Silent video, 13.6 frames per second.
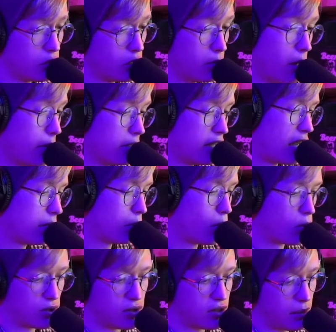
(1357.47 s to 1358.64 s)
though mom and dad would be more
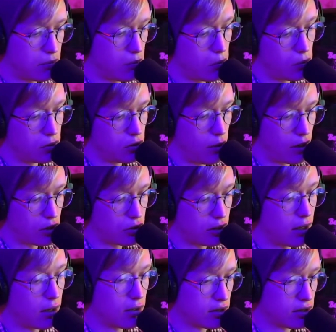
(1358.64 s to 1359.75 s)
susceptible to actually getting